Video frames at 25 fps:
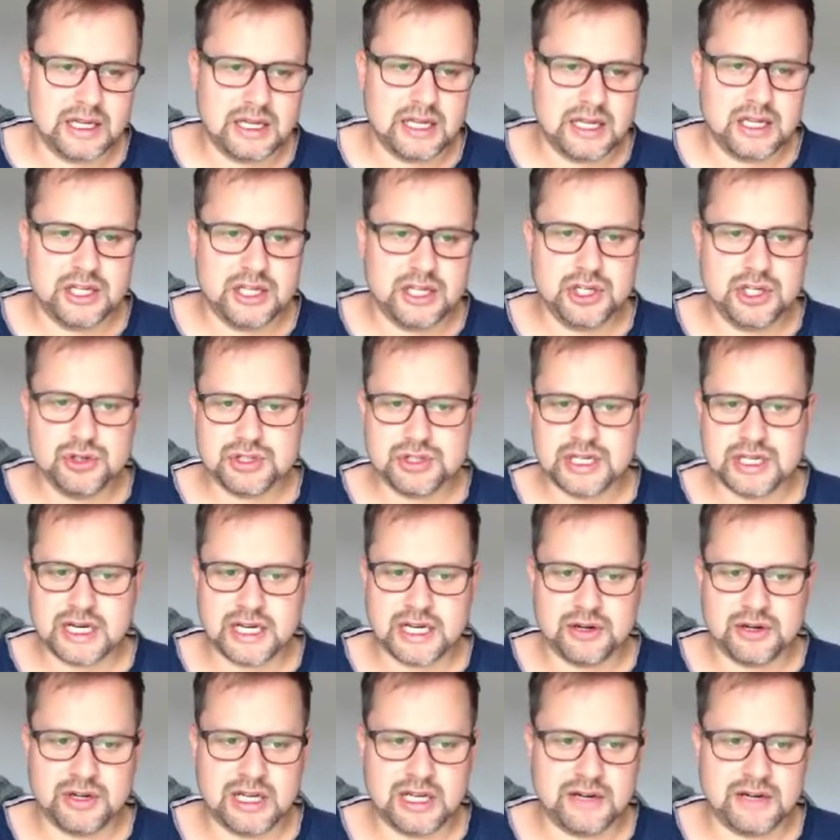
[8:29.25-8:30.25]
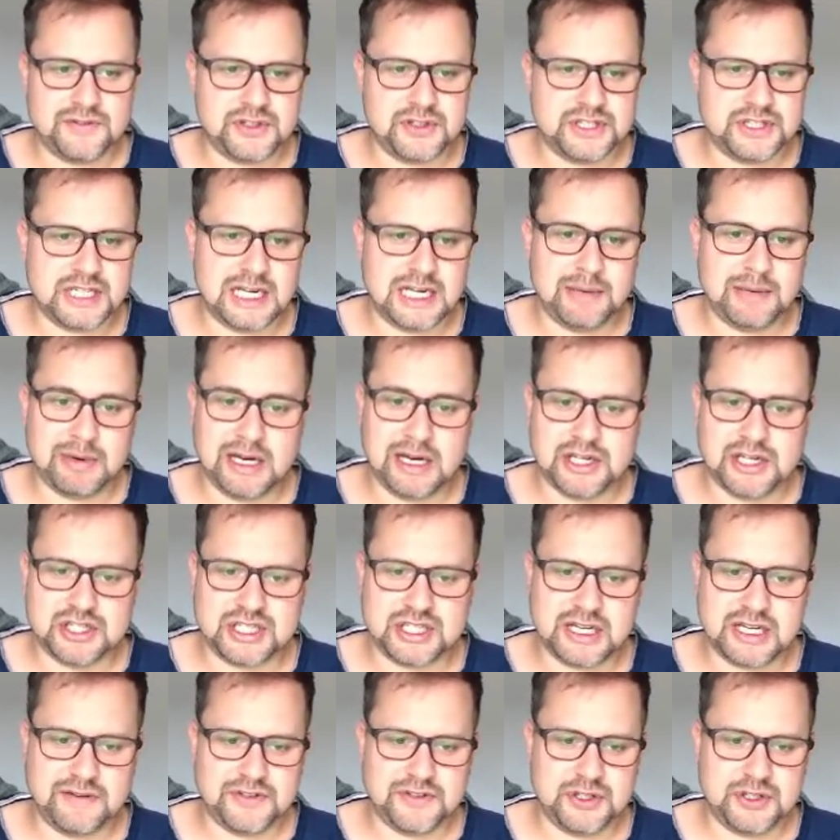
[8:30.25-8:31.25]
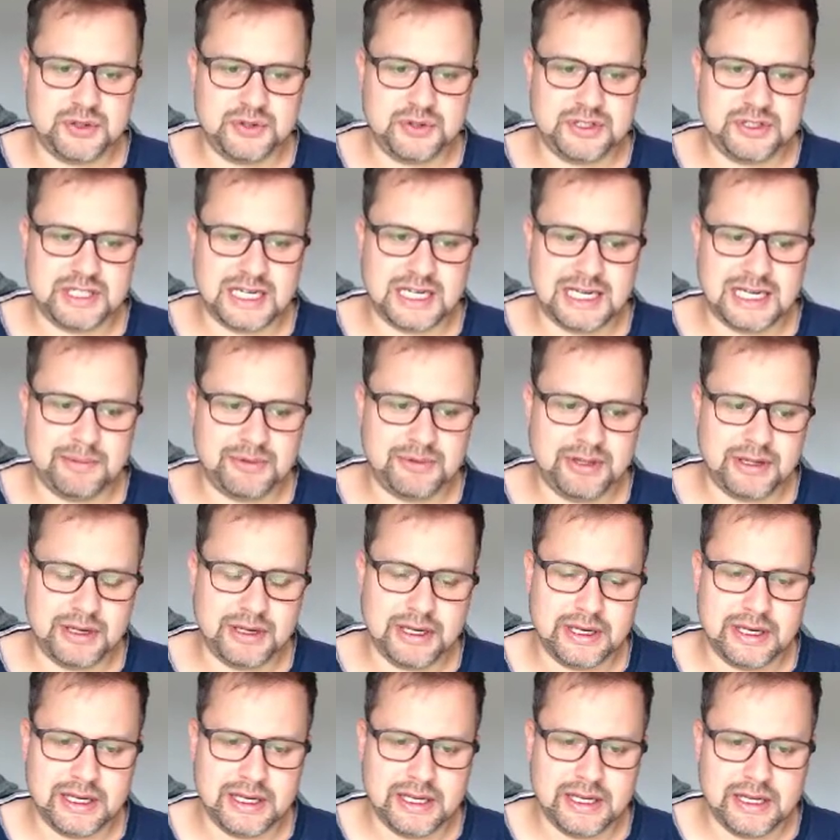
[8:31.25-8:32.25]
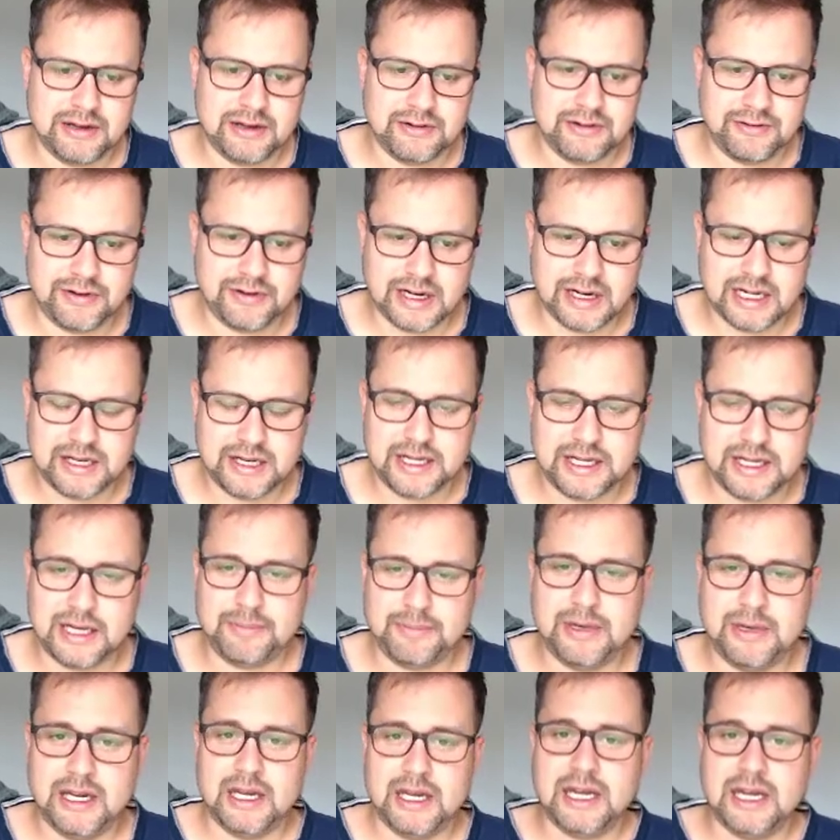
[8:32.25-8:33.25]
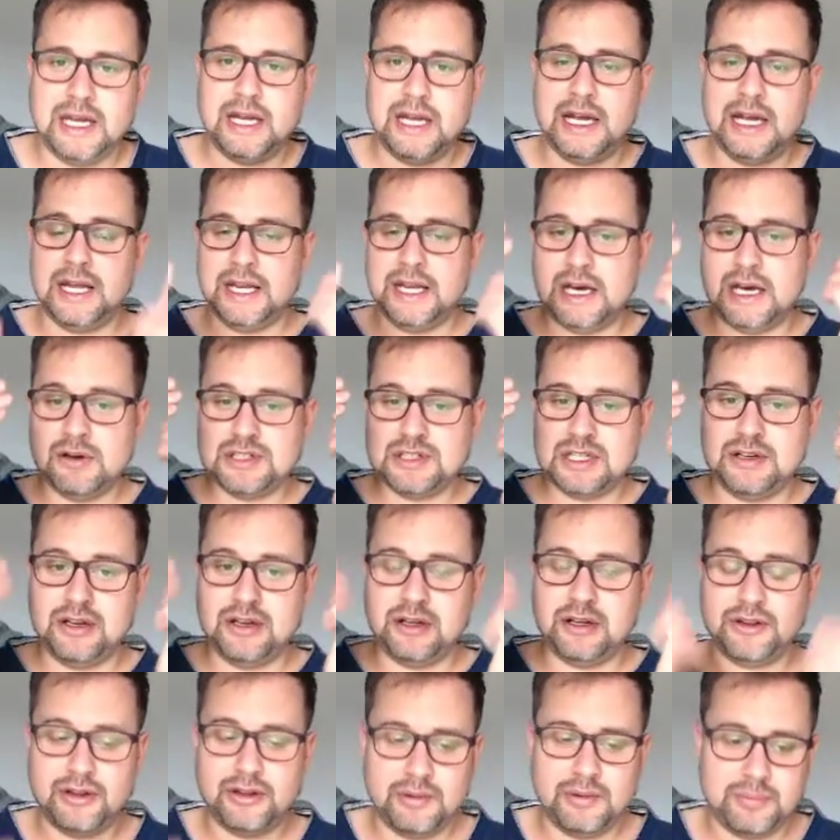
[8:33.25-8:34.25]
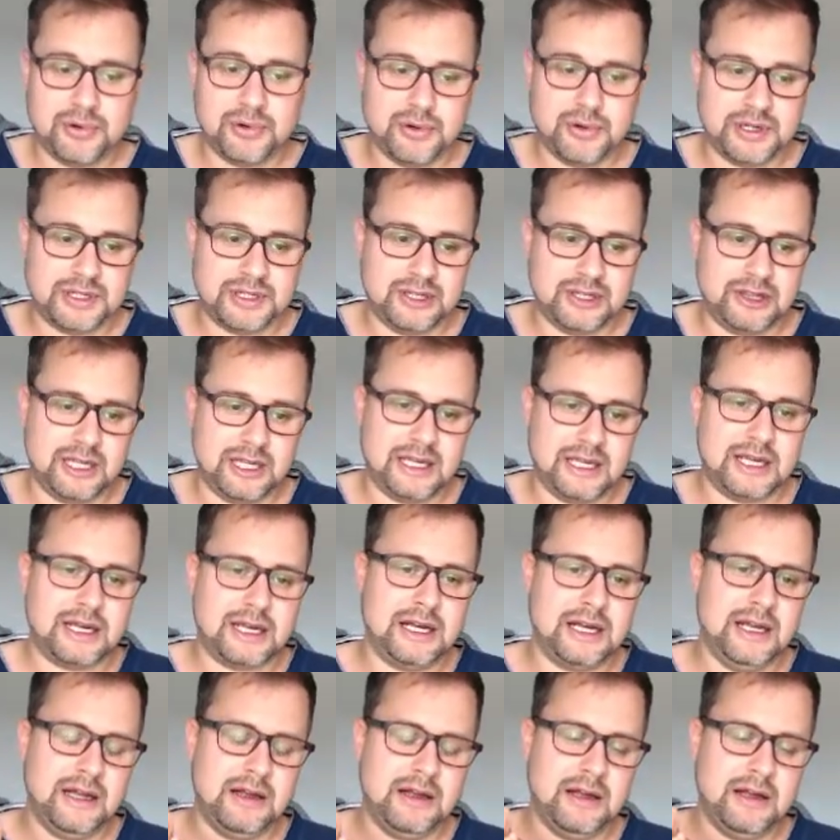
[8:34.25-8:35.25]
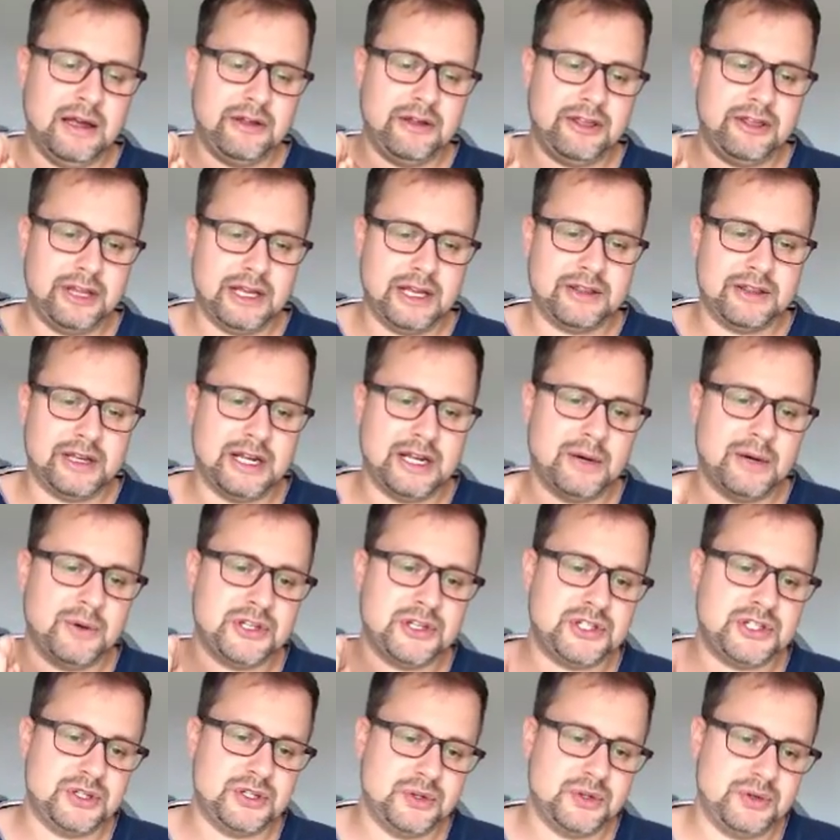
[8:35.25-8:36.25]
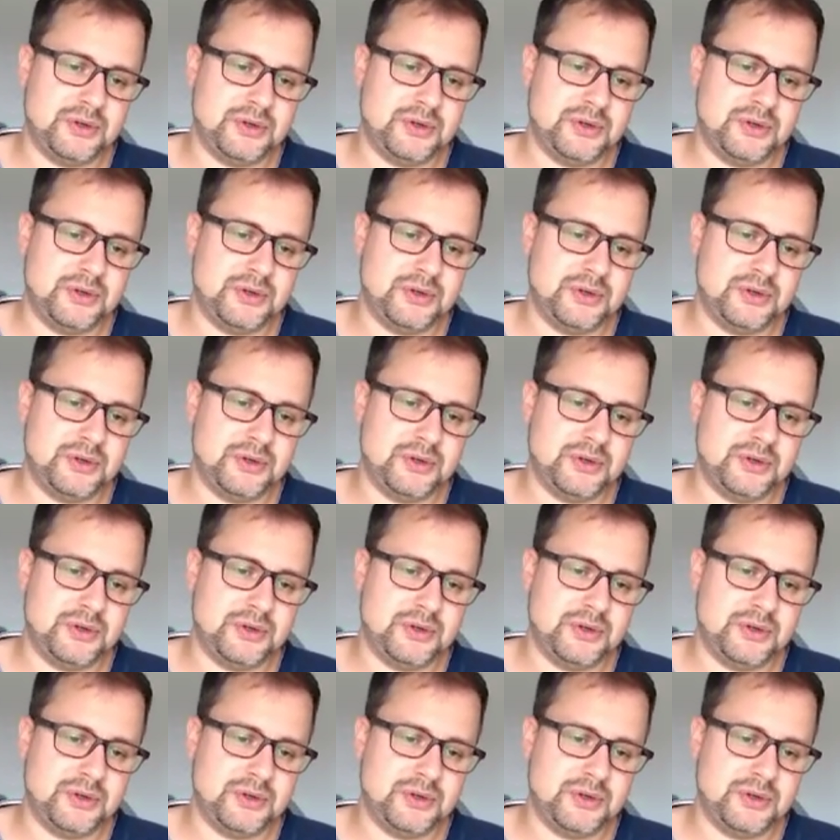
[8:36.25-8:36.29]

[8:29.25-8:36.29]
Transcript: Using, I don't have to type, I just have to type the file name. And now it's another important thing that I want you